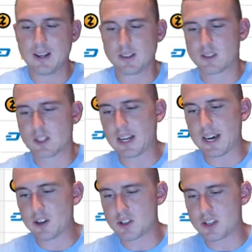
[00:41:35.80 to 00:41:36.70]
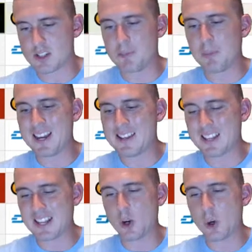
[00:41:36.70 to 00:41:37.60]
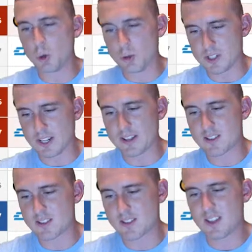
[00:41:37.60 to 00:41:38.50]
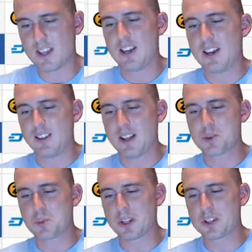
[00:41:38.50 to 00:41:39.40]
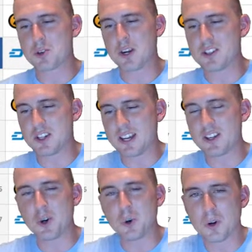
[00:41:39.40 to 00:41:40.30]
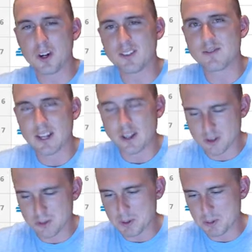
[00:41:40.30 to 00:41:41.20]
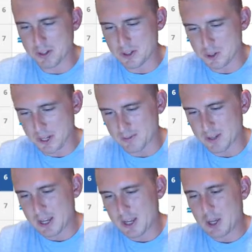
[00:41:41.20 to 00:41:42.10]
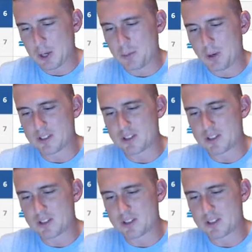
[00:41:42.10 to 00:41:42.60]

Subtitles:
Scott Hyder says he mines and holds. Yeah, that's a pretty good strategy. I know some people that do that, but